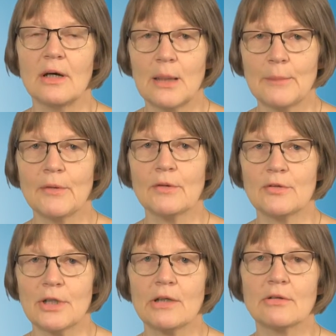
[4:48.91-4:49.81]
upper
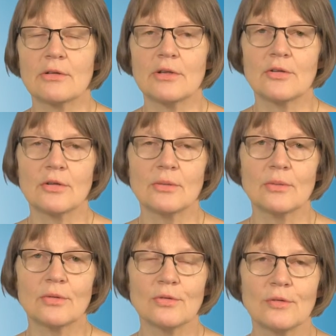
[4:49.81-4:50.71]
secondary
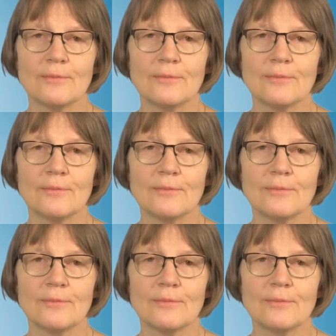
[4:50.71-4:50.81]
schools.